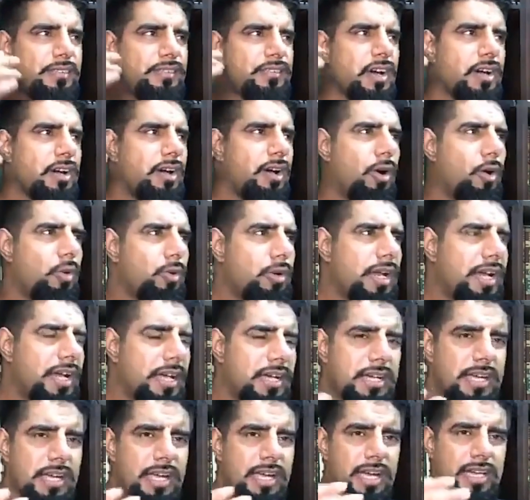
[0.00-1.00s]
I've got a whole
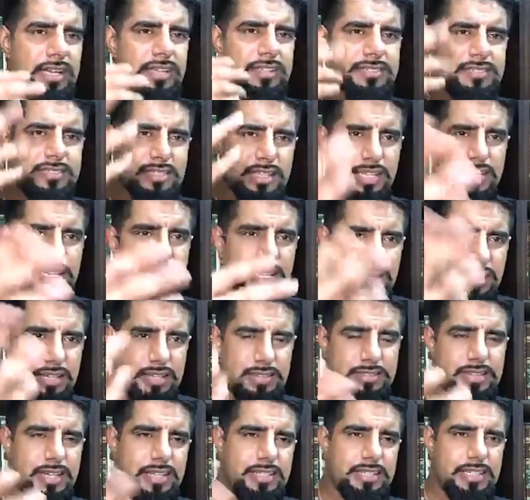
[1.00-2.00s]

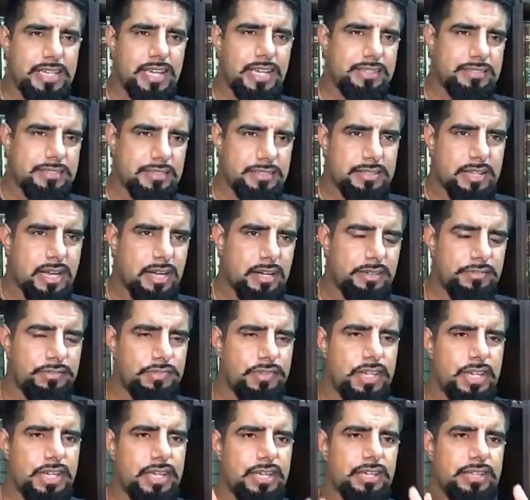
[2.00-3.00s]
dedicated kind of